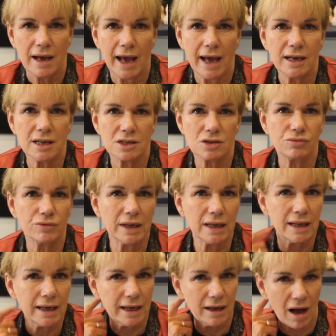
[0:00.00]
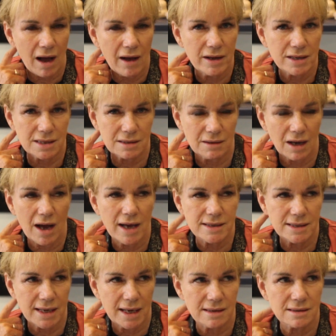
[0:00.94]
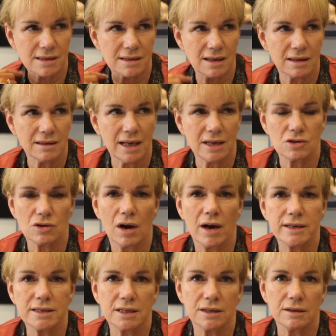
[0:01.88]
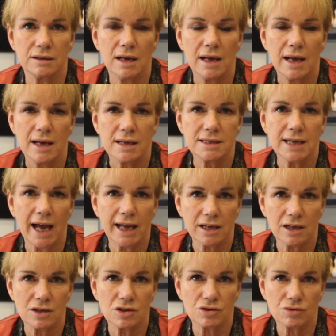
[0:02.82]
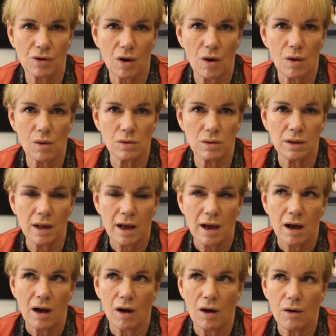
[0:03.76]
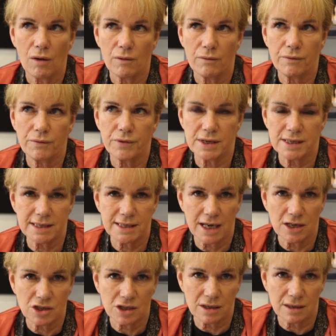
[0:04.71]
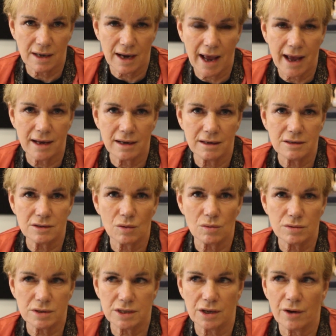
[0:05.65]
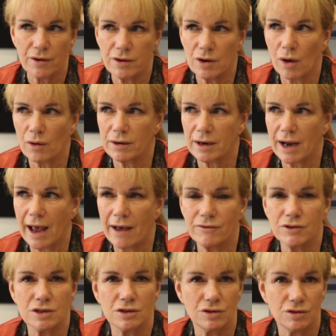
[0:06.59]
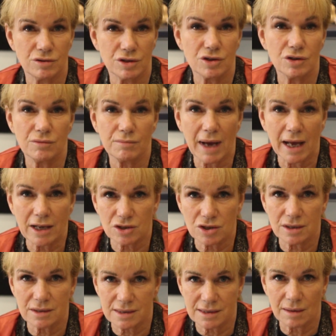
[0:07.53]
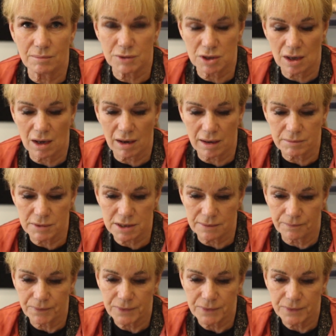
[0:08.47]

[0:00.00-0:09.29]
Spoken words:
And it's really, I sense that they're trying to take control of the session and also not have to do too much at some times.